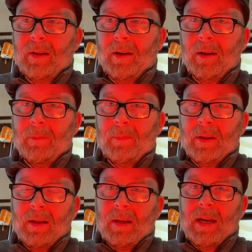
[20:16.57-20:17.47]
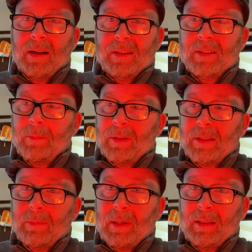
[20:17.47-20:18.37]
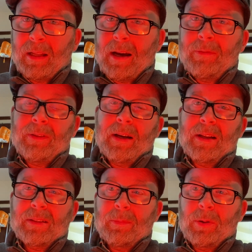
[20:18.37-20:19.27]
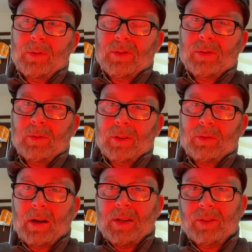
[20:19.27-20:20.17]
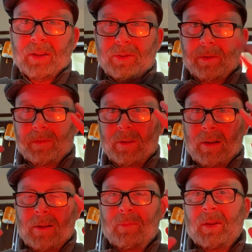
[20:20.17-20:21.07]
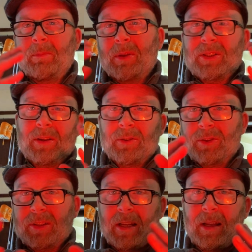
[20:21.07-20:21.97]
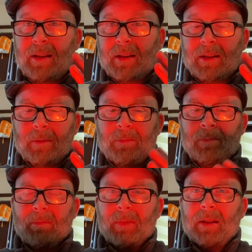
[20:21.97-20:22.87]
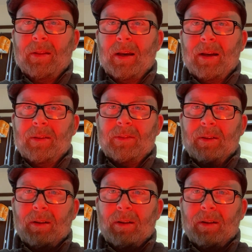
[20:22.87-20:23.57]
And it is something to be laughed at, as opposed to a tragic sort of misunderstanding that,